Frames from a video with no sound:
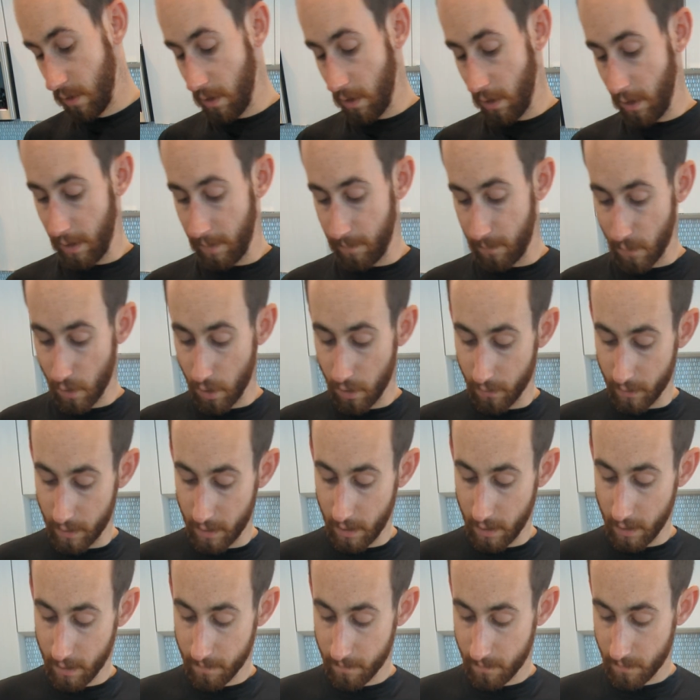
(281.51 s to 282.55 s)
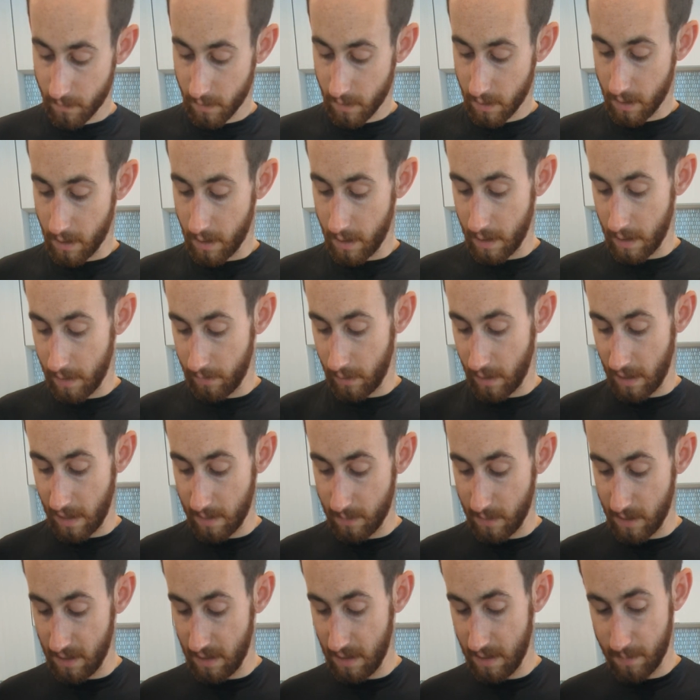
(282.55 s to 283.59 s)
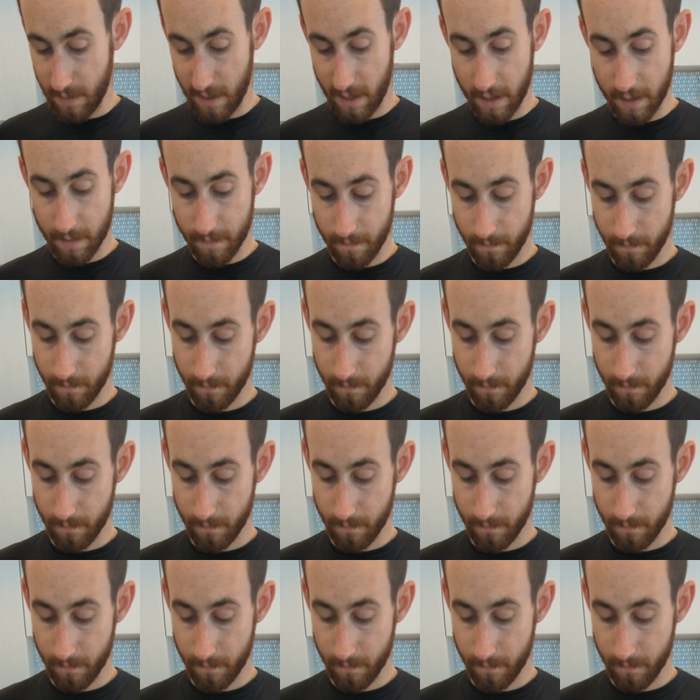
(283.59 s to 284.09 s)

All right, over here, I have an ABD pad.